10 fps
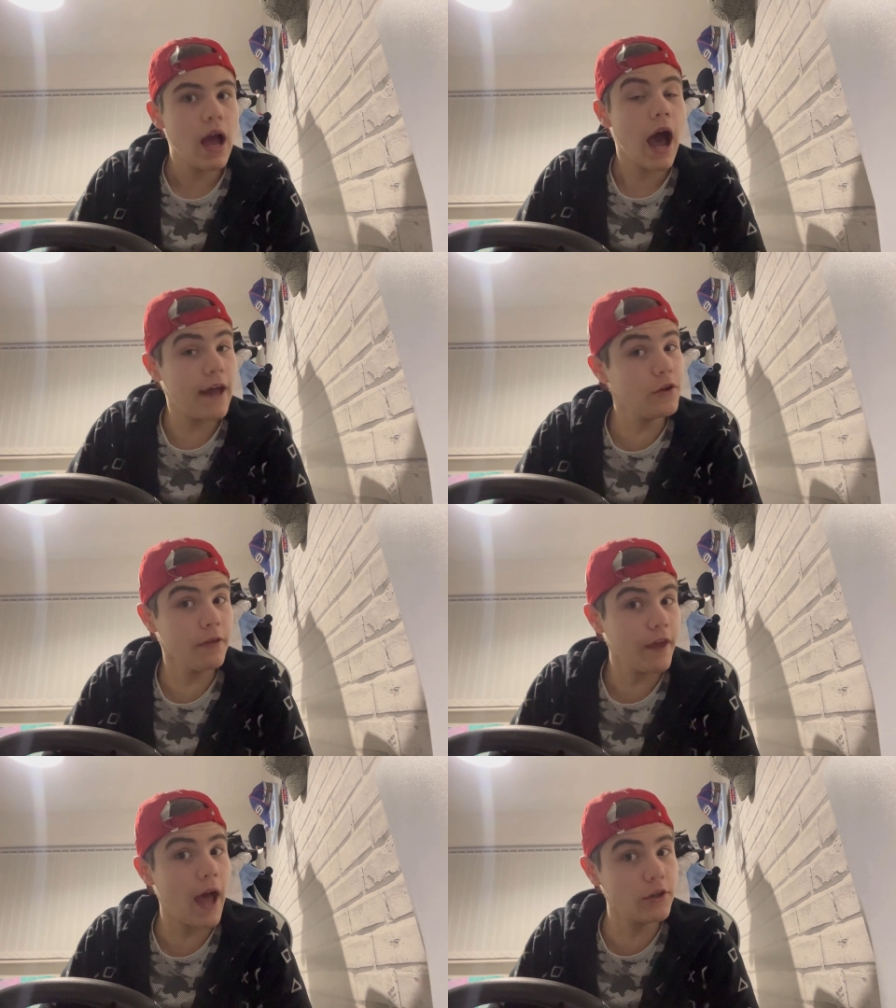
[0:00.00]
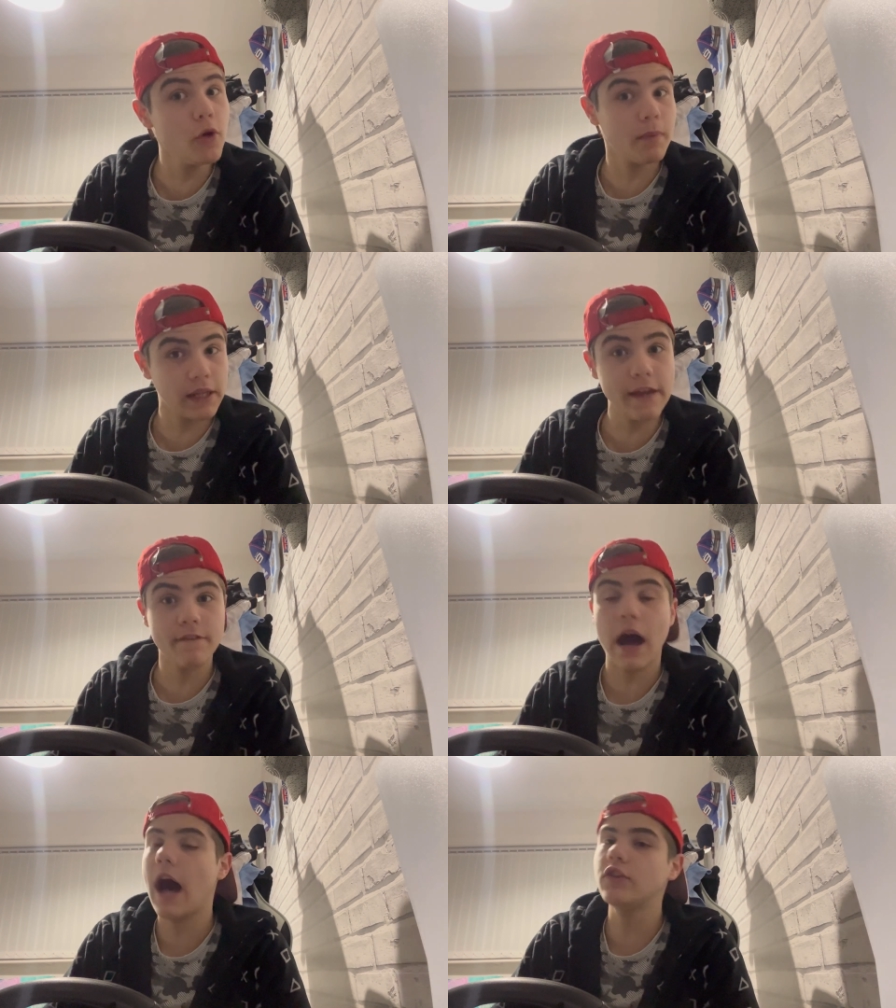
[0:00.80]
I do believe
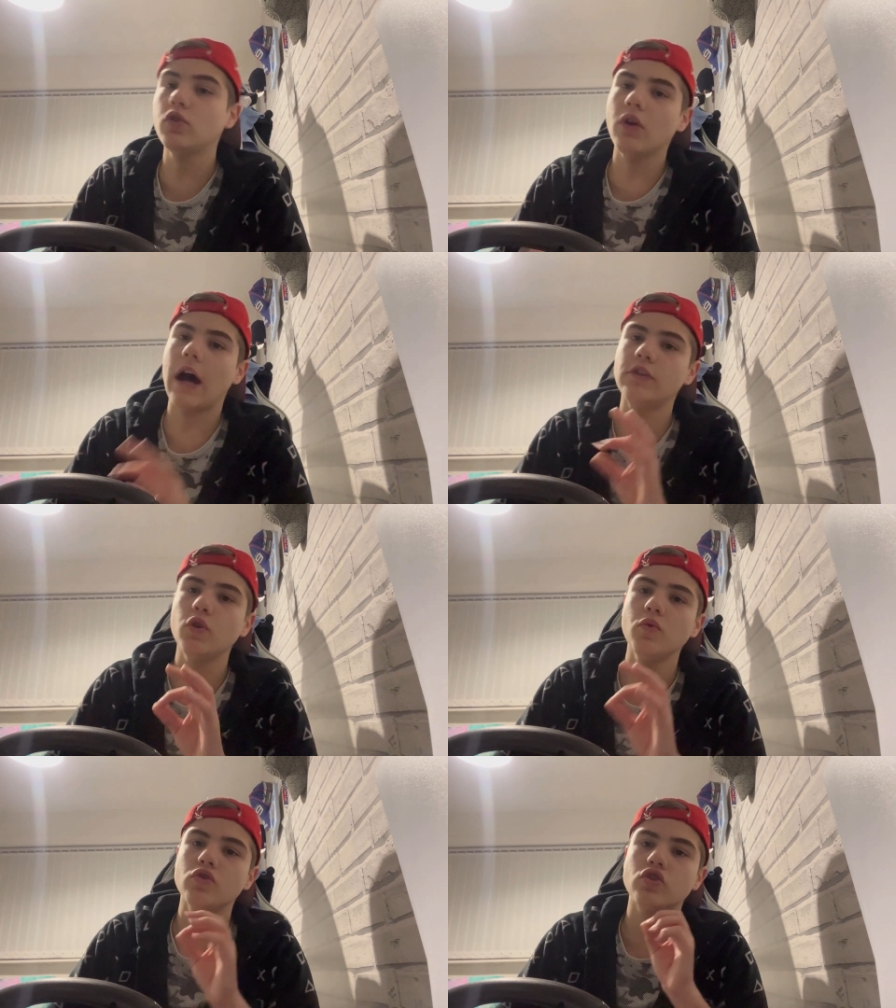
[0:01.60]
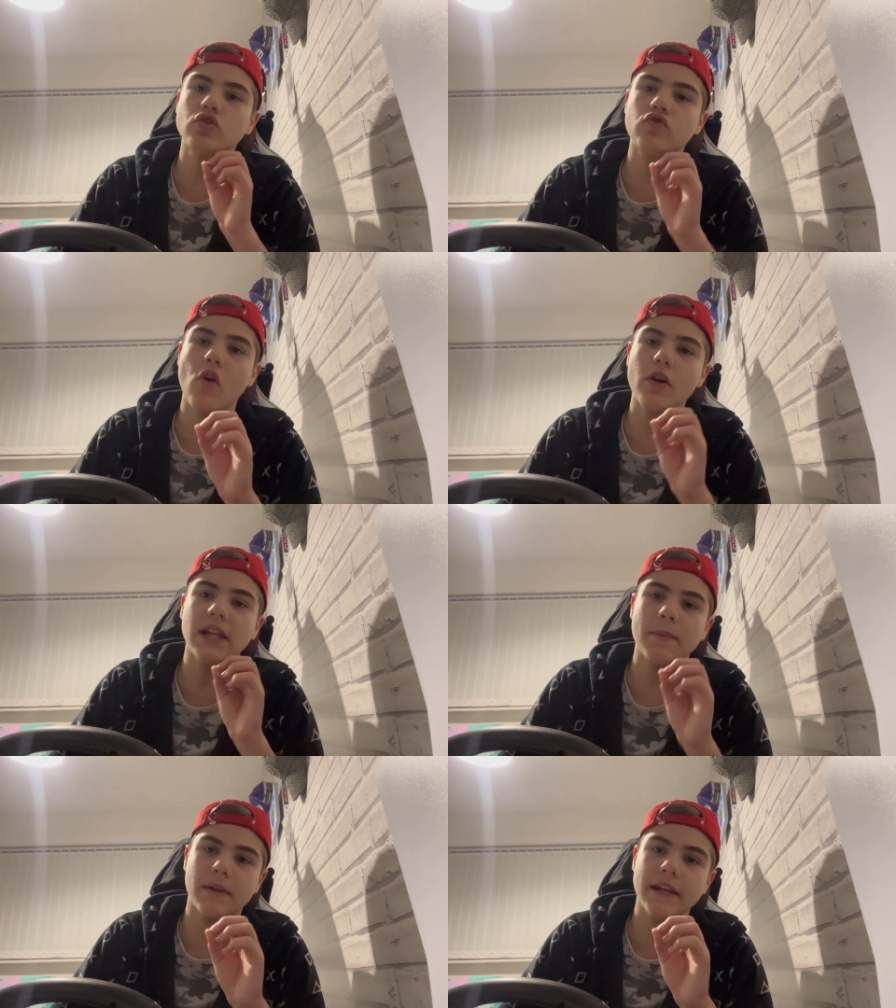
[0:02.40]
that. I do
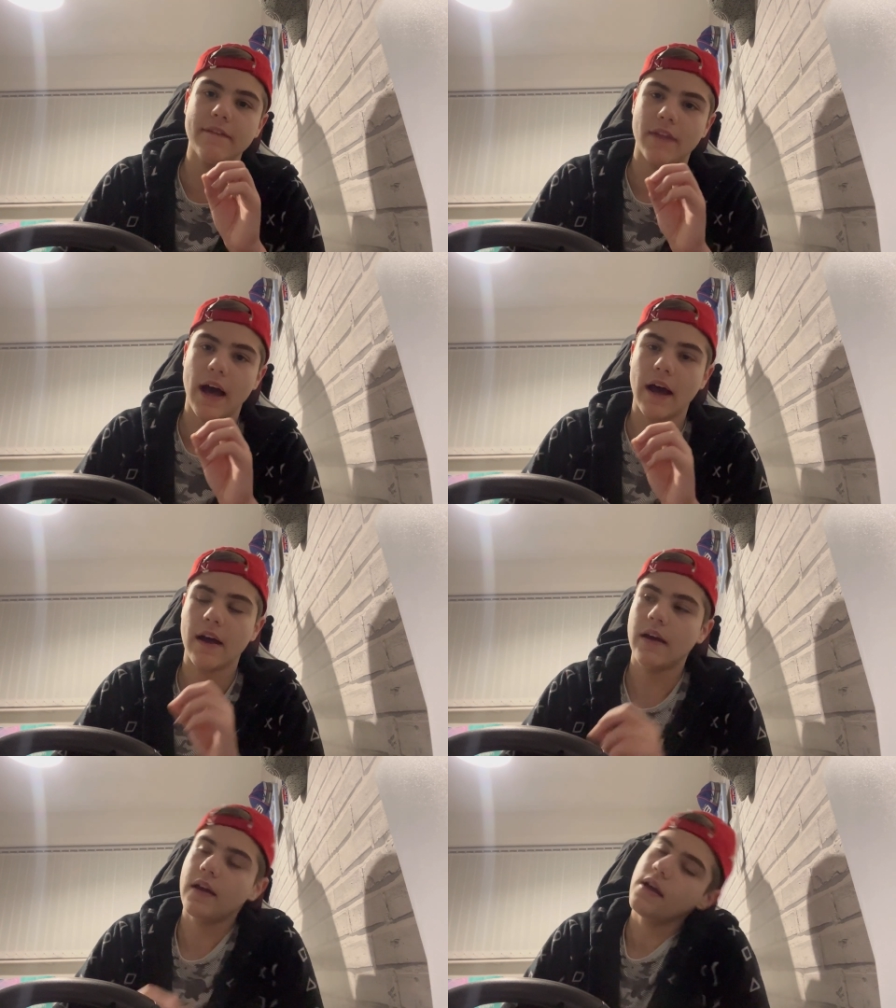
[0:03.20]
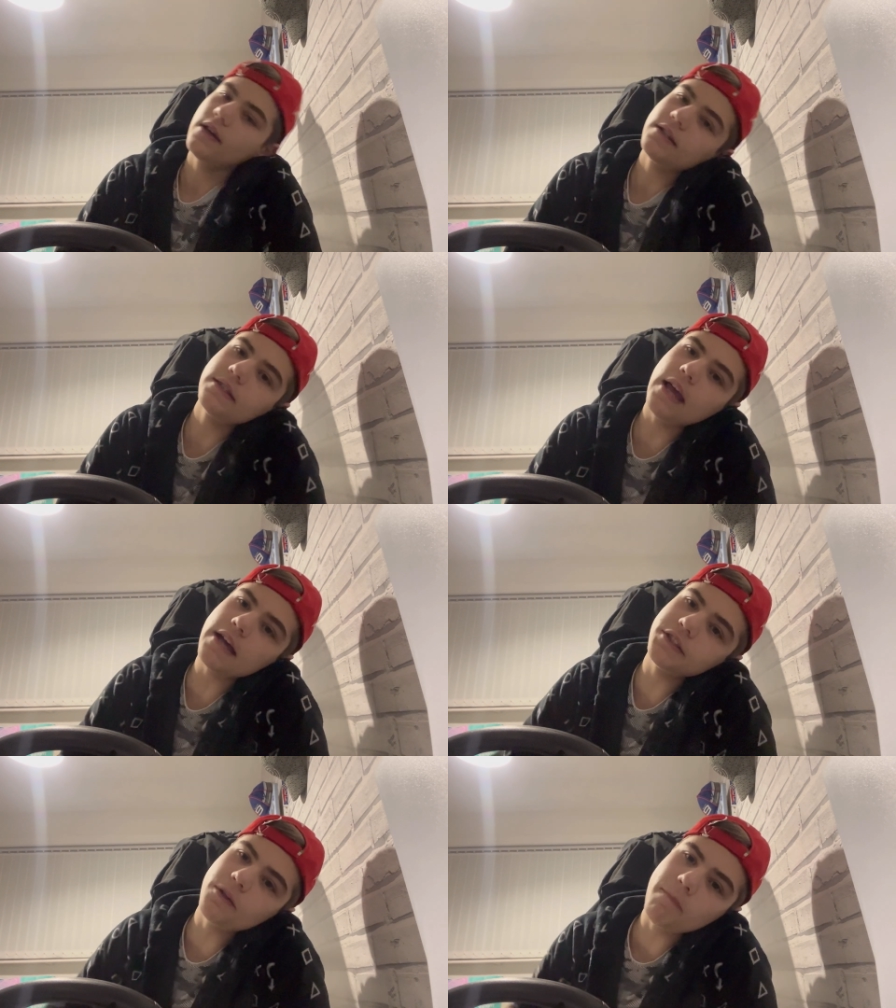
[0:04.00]
strongly believe that, because the
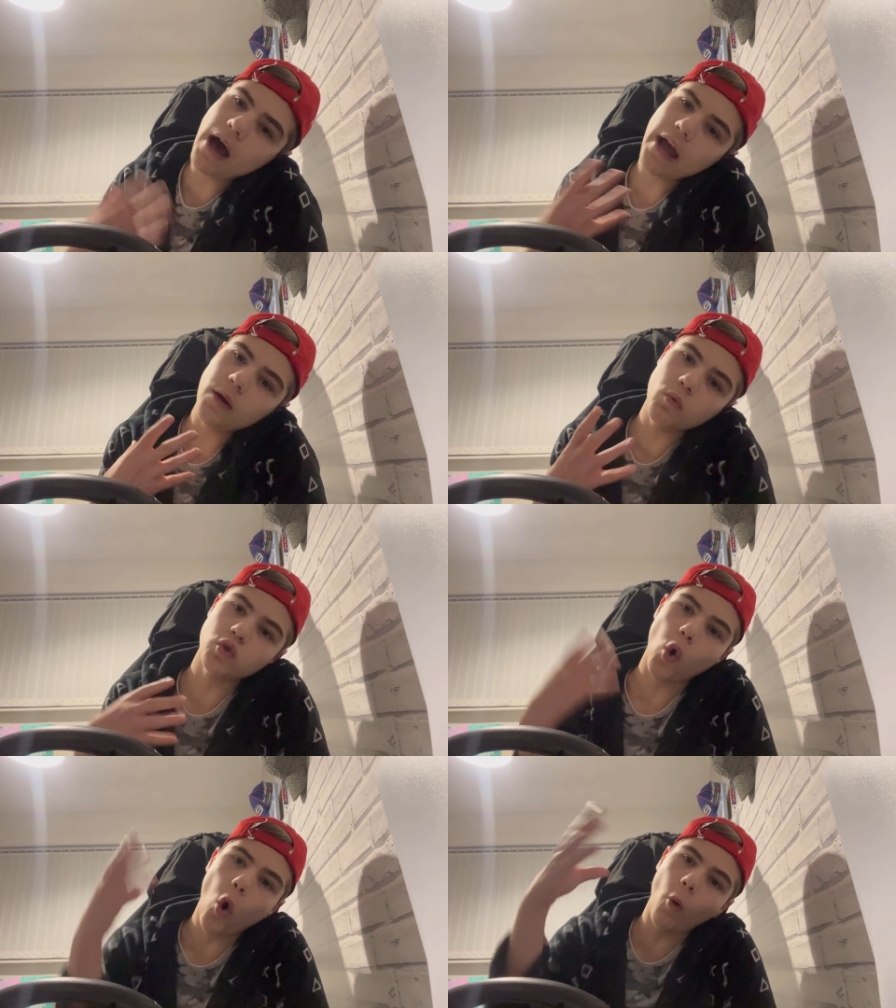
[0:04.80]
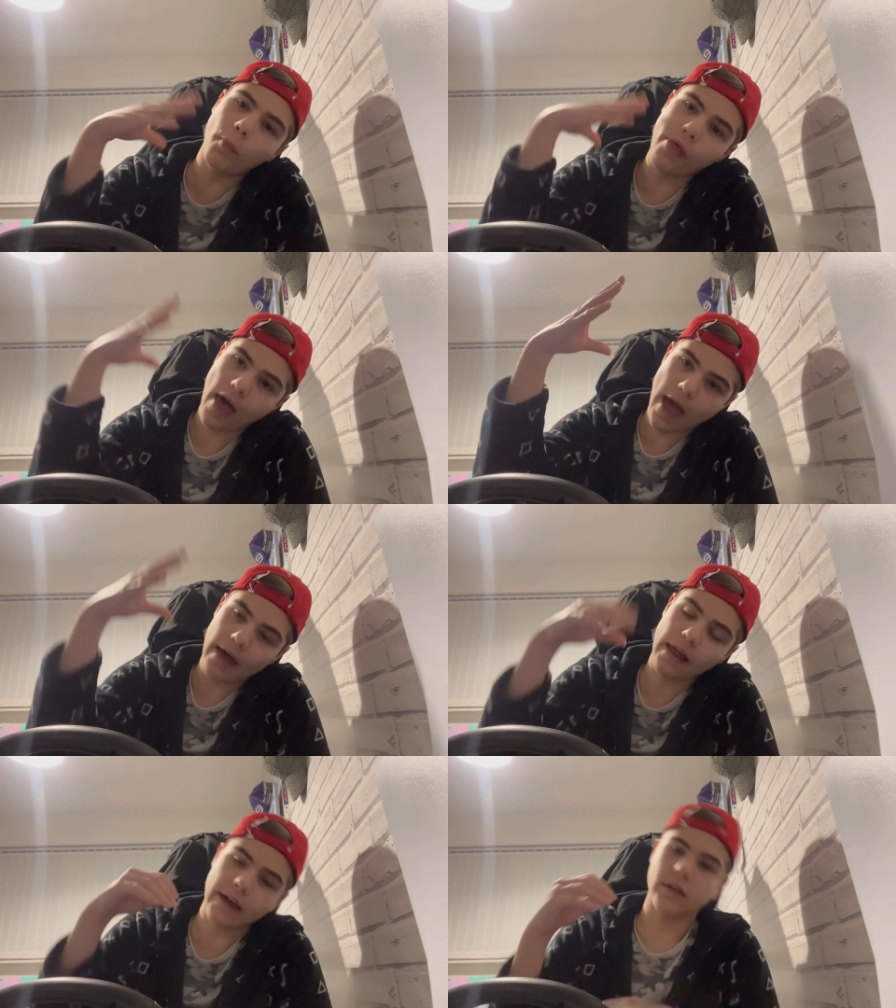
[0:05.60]
Aston Martin was up
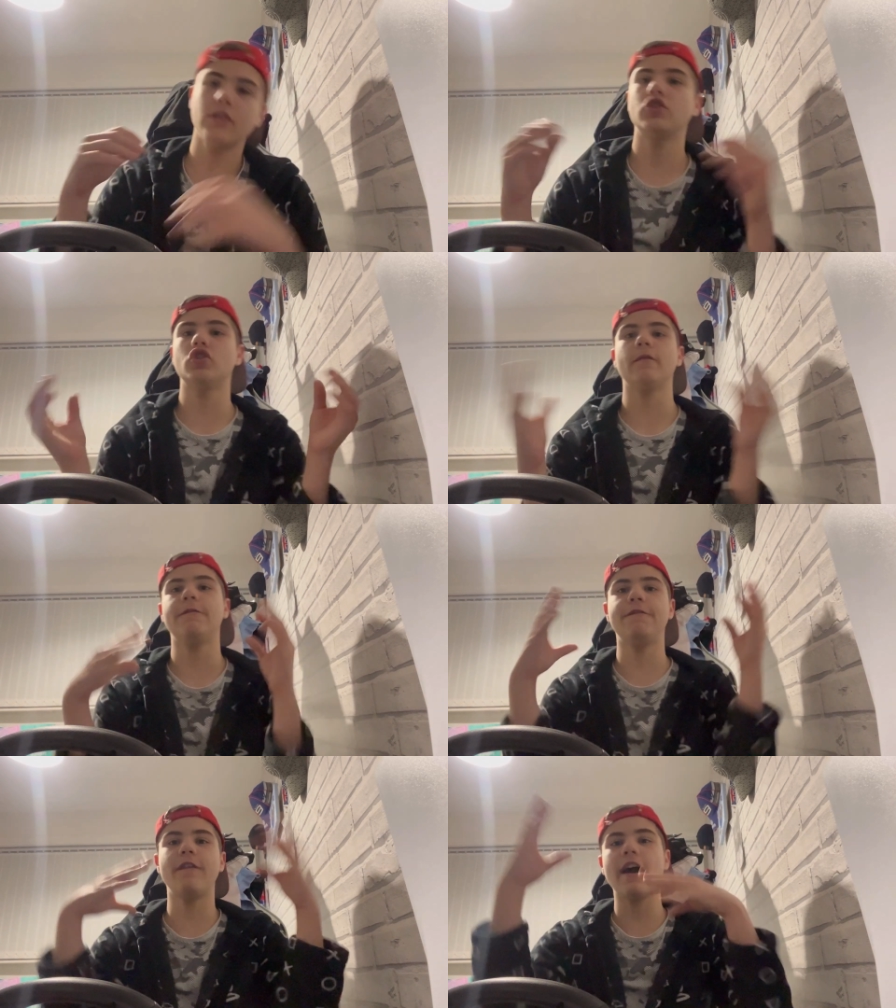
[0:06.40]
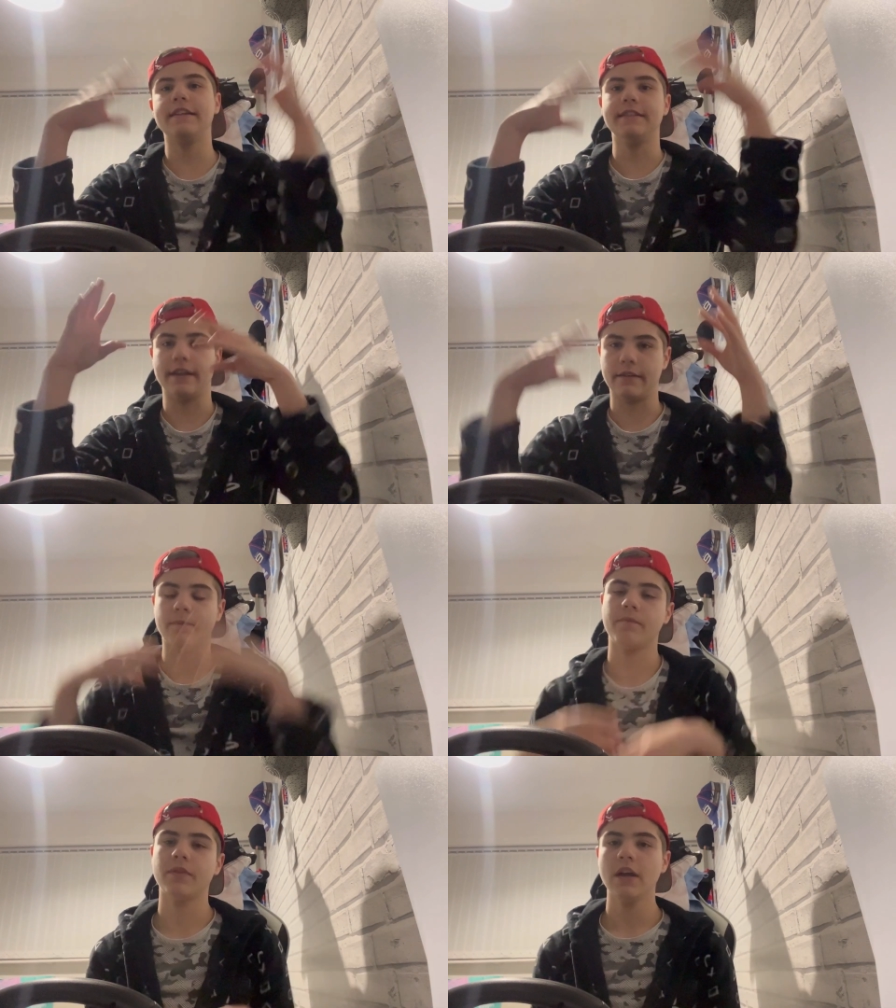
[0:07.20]
there, just fighting
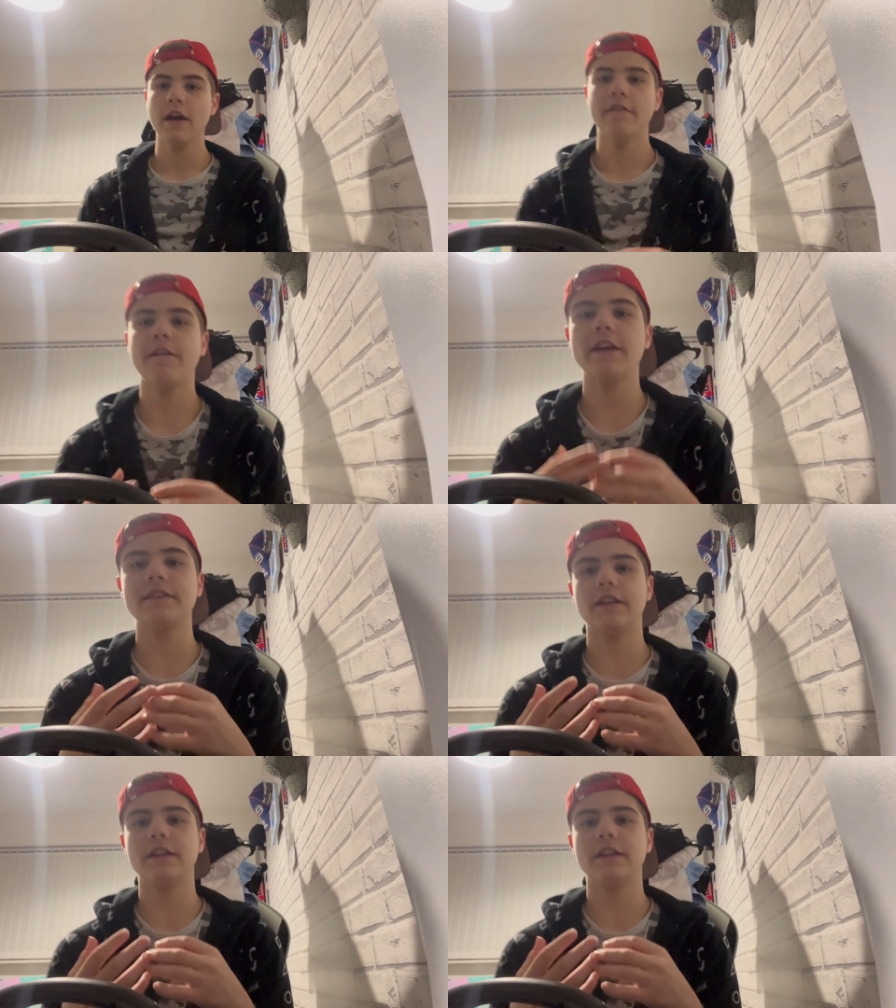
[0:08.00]
at